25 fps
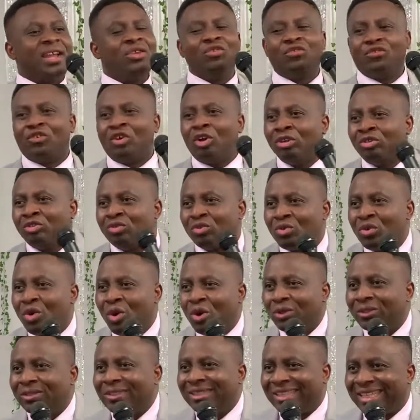You've got to
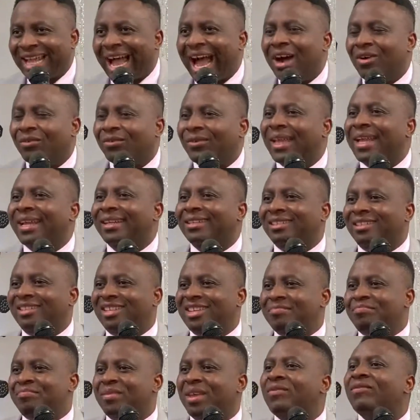go down and
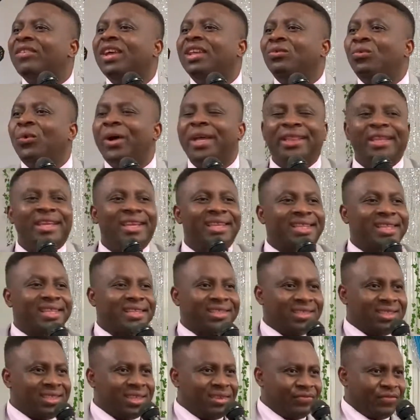deep, even when it
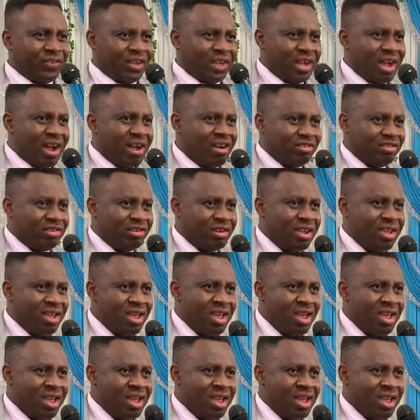is difficult,